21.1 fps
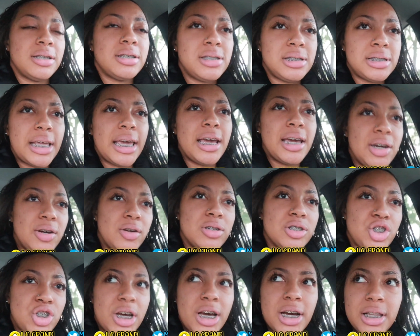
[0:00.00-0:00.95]
staying
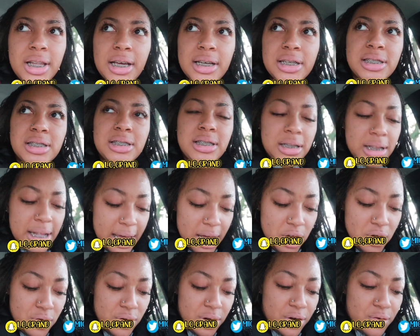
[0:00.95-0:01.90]
on track, like
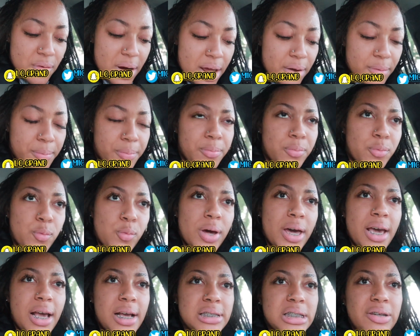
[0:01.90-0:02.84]
like going the right
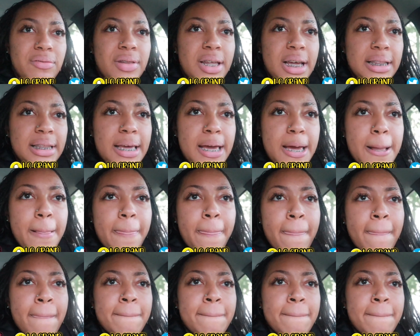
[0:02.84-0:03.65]
way and stuff like that.